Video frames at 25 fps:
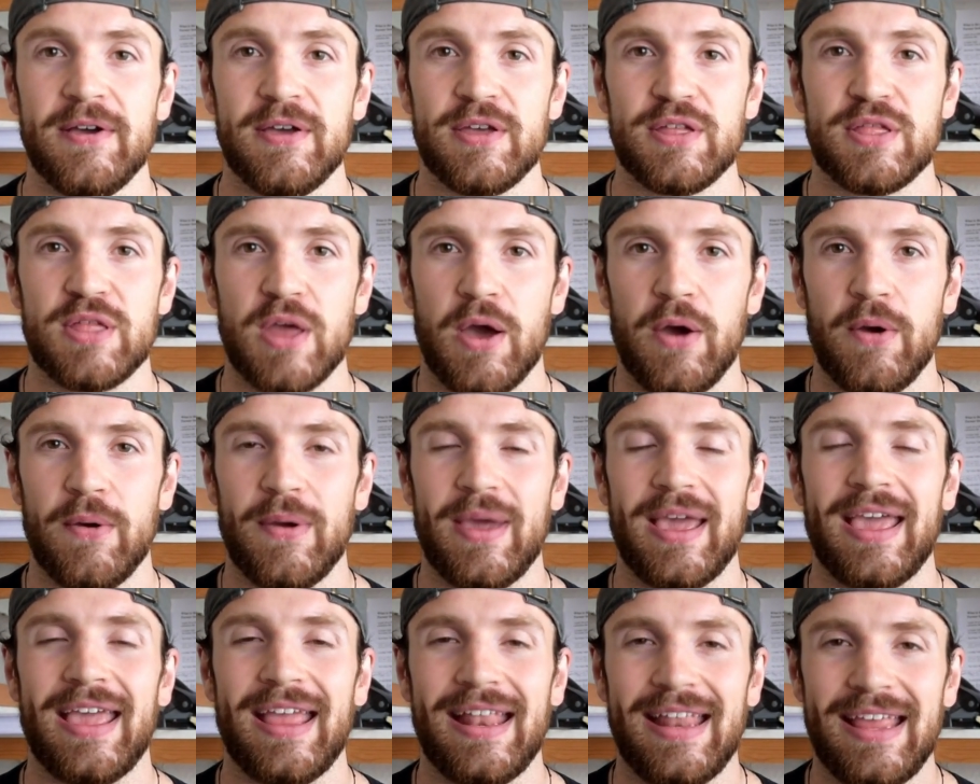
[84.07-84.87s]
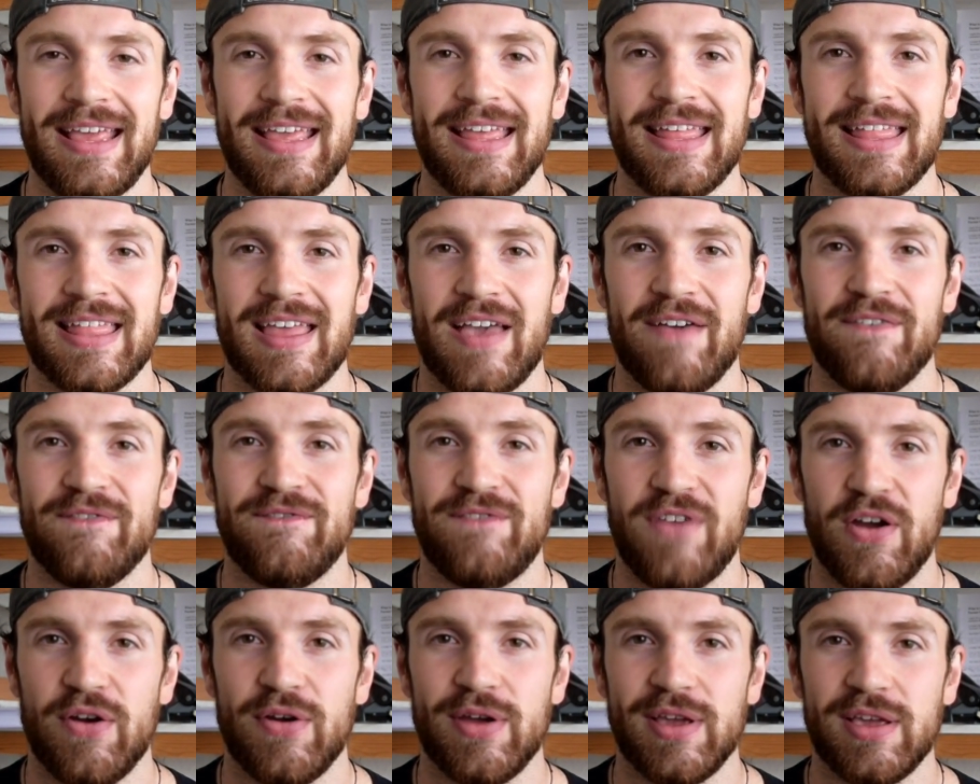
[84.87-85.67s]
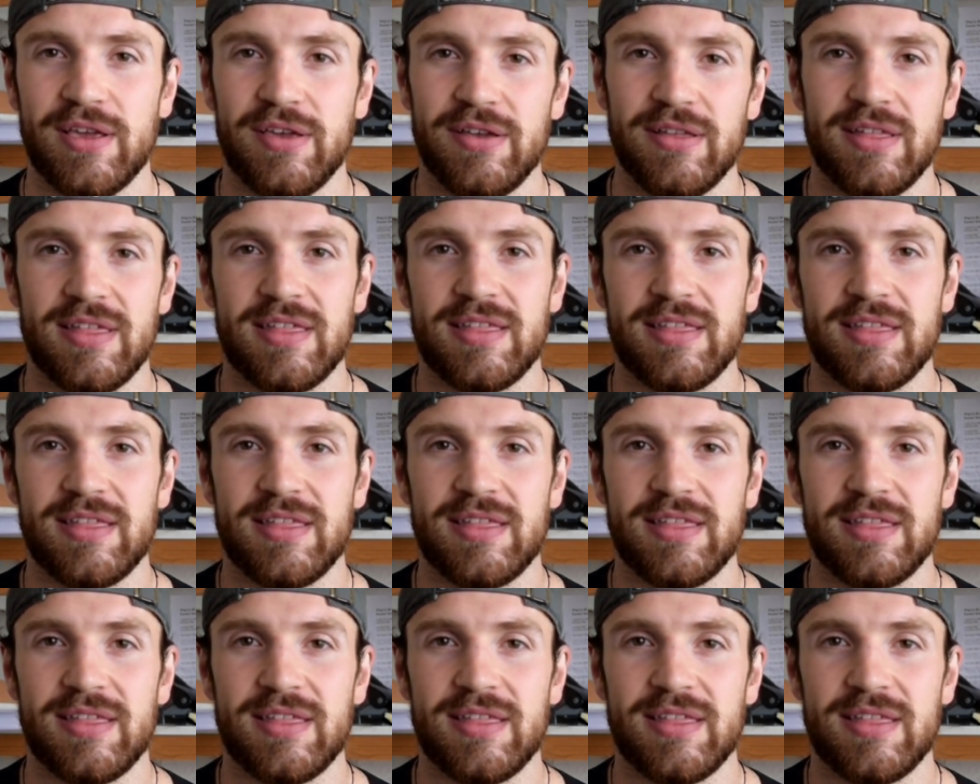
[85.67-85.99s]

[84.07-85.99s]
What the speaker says: So it is a very good